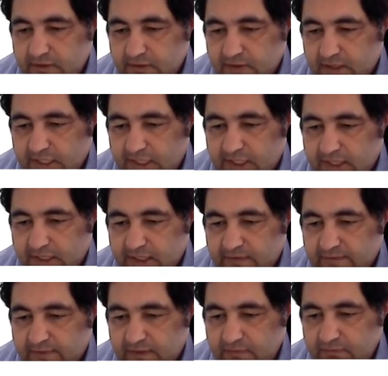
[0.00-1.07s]
and again
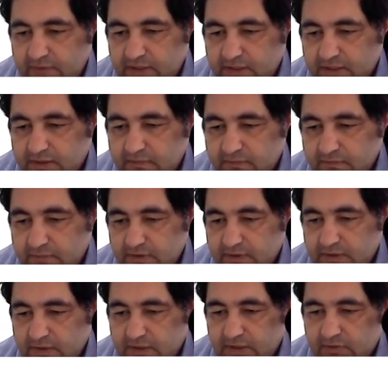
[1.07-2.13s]
V mean
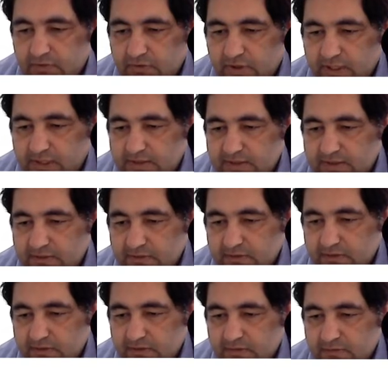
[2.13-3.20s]
equals
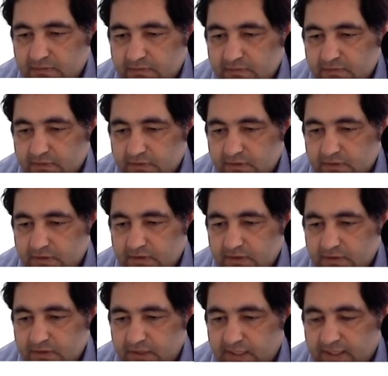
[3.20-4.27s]

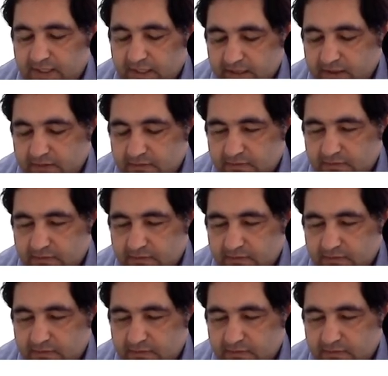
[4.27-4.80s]
again